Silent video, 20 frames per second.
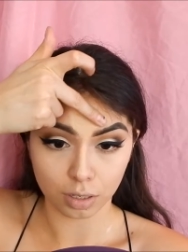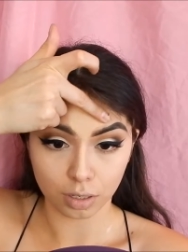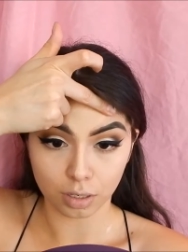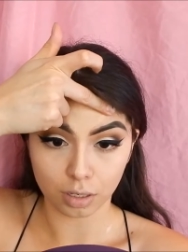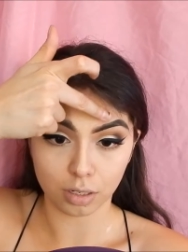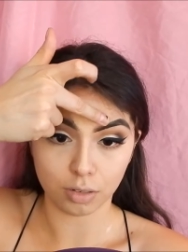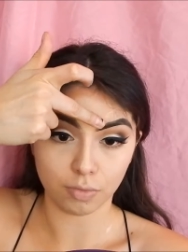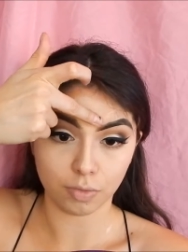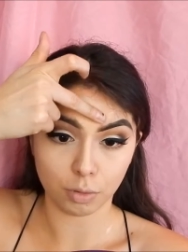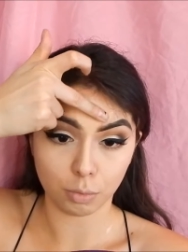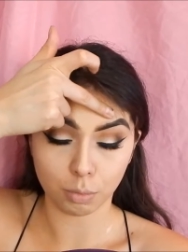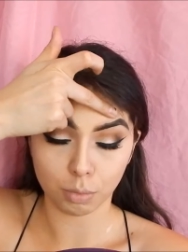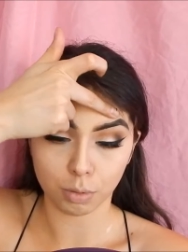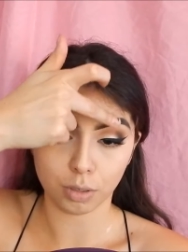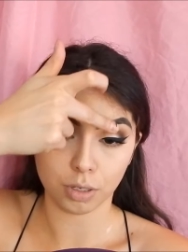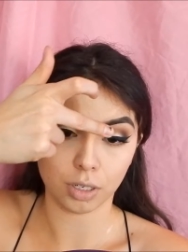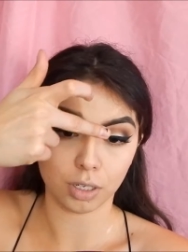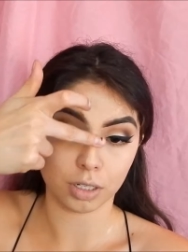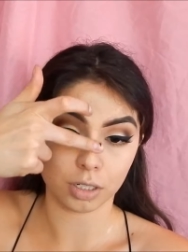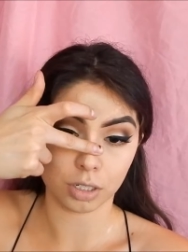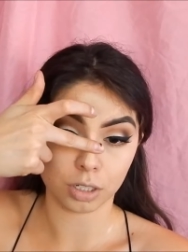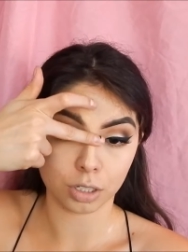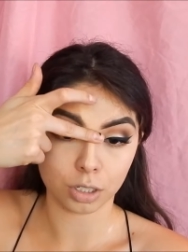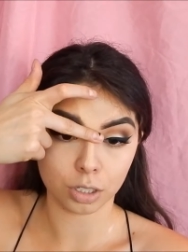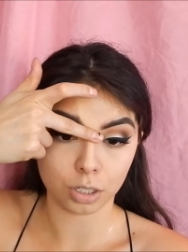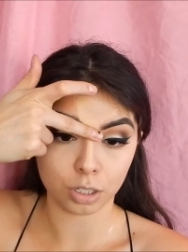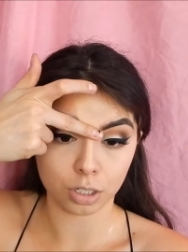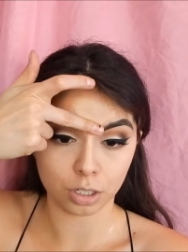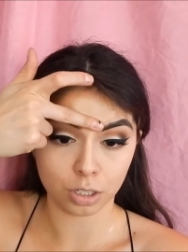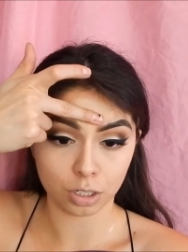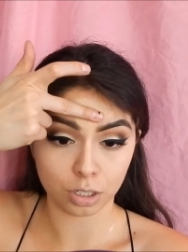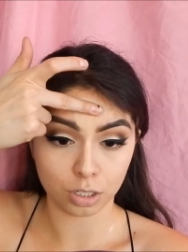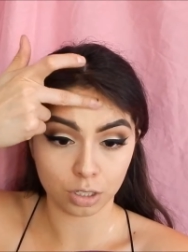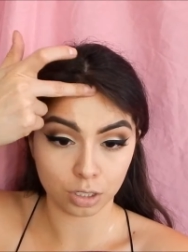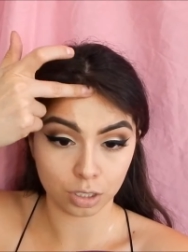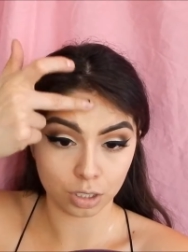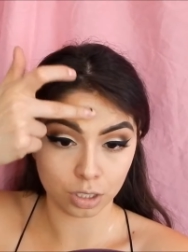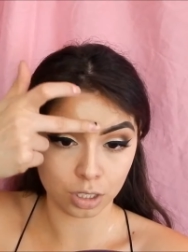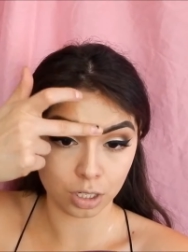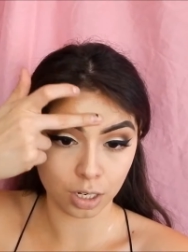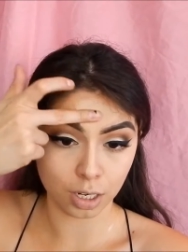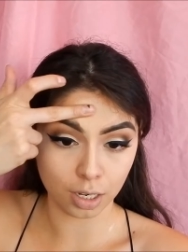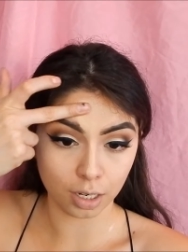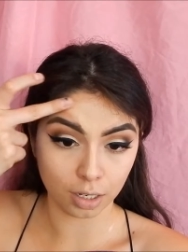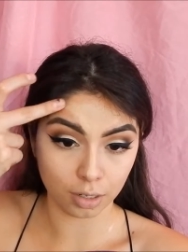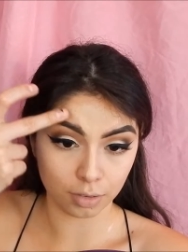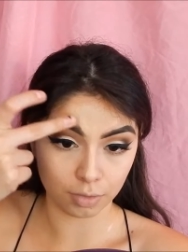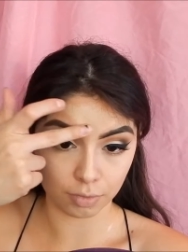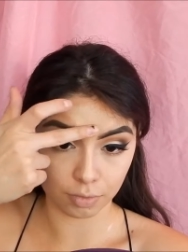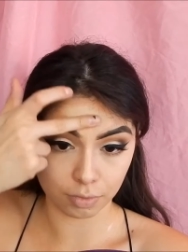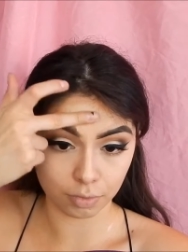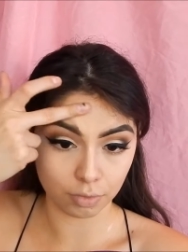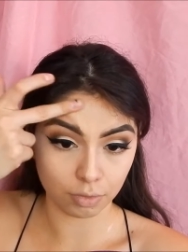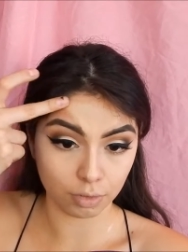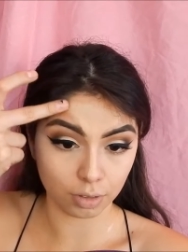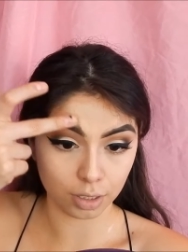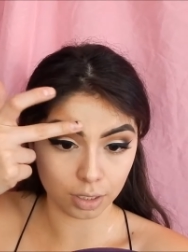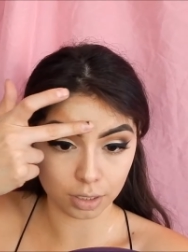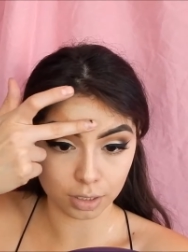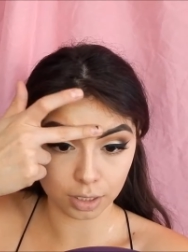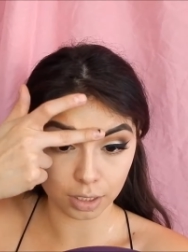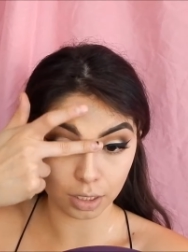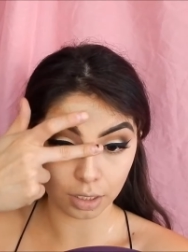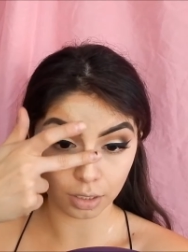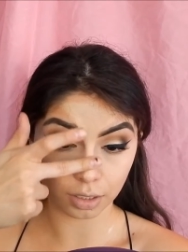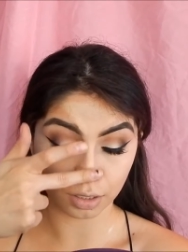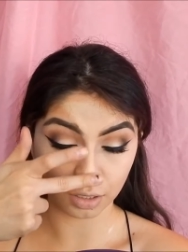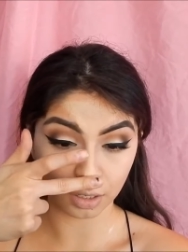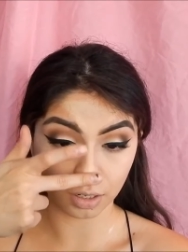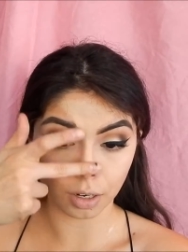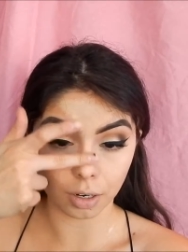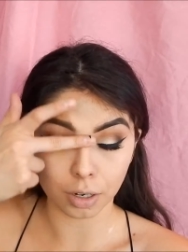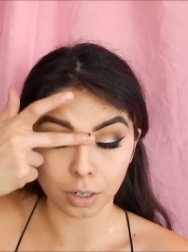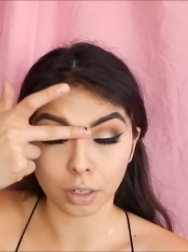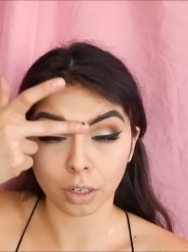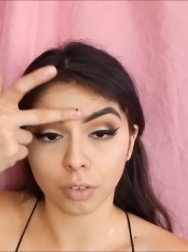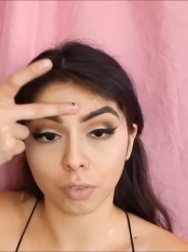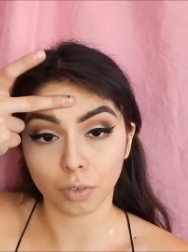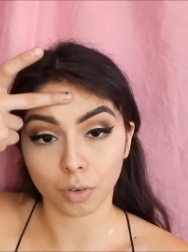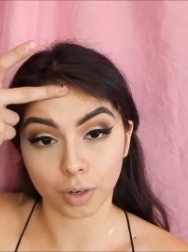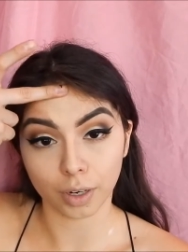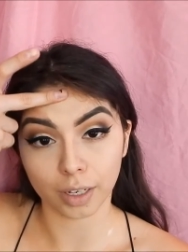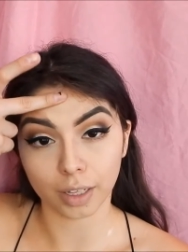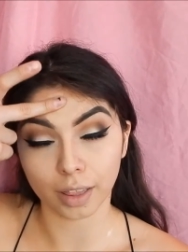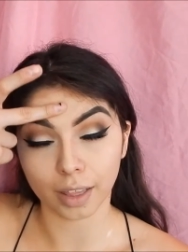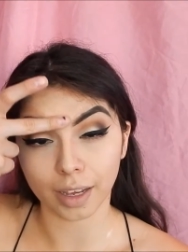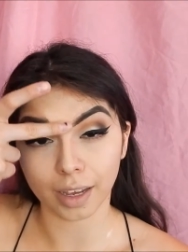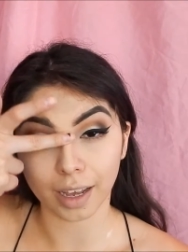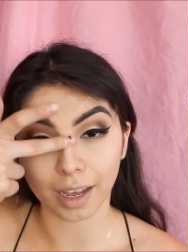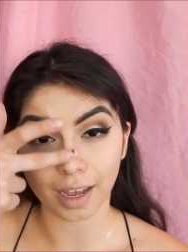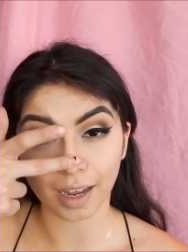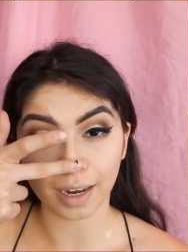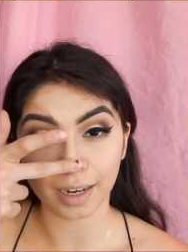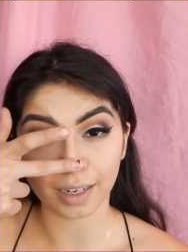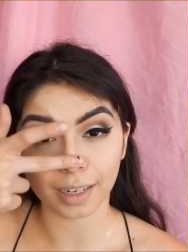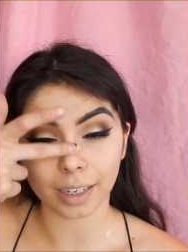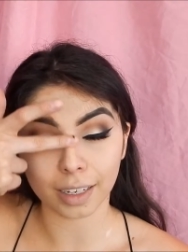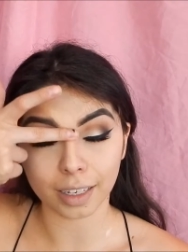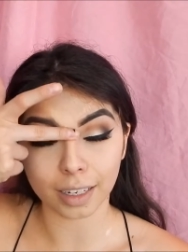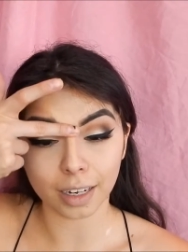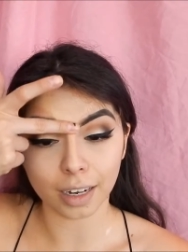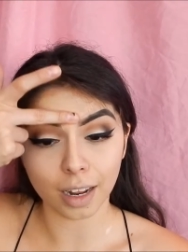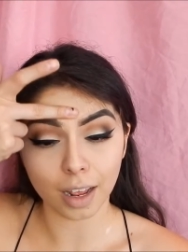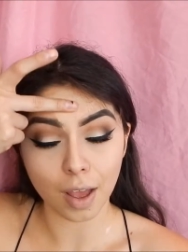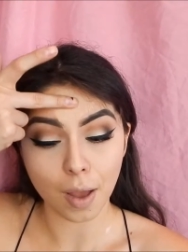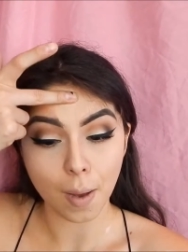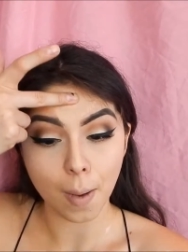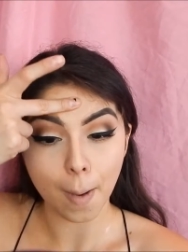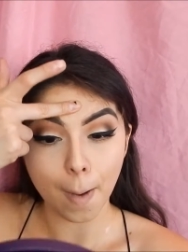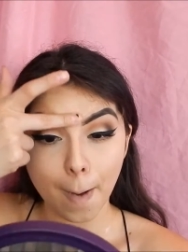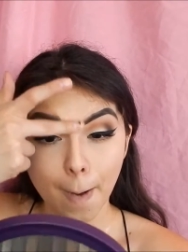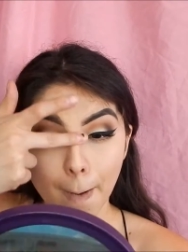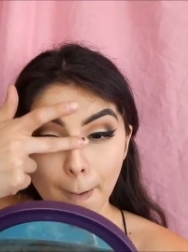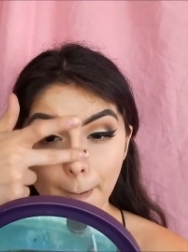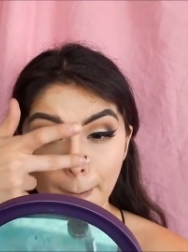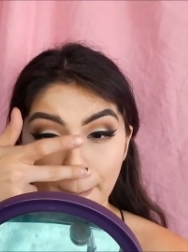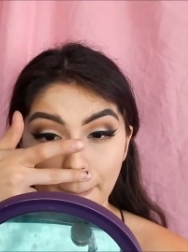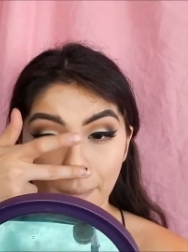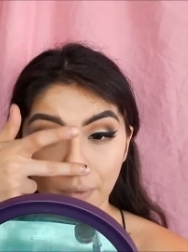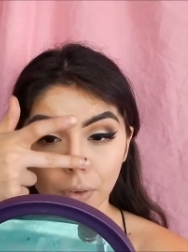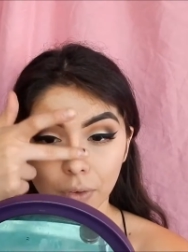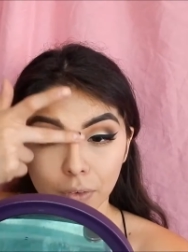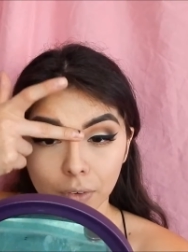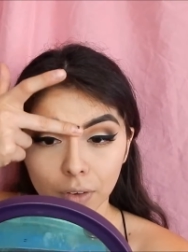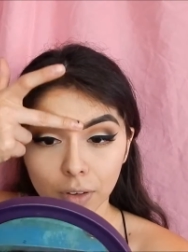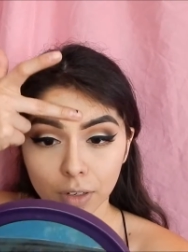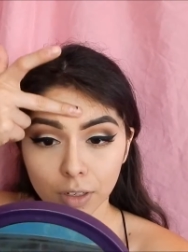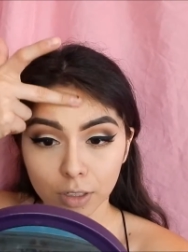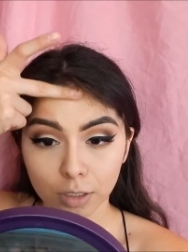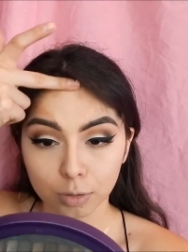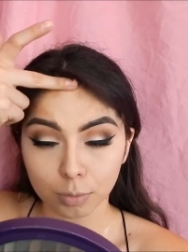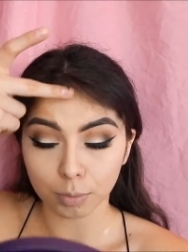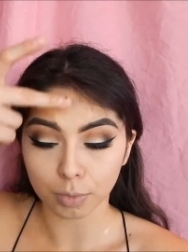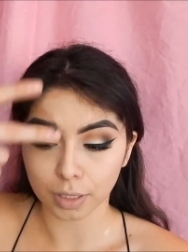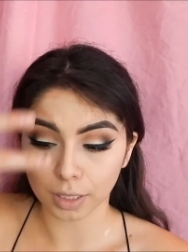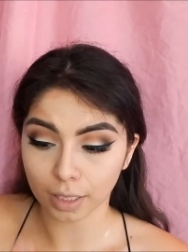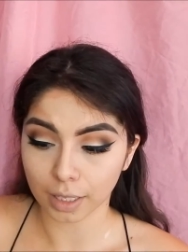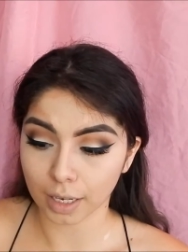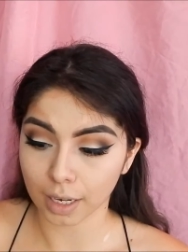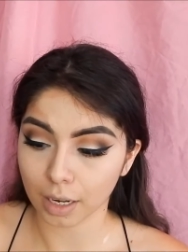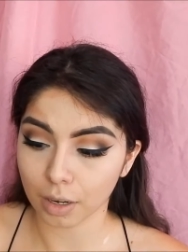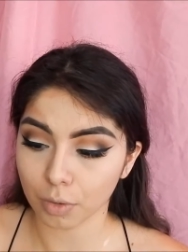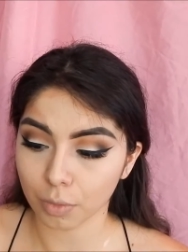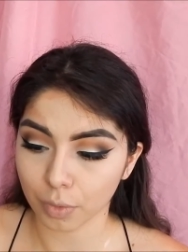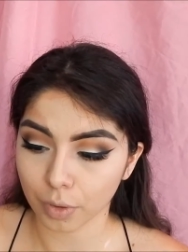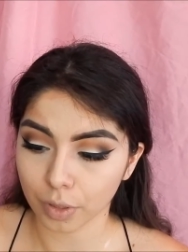And if you put a ton of concealer on your forehead like I did, you can just blend that out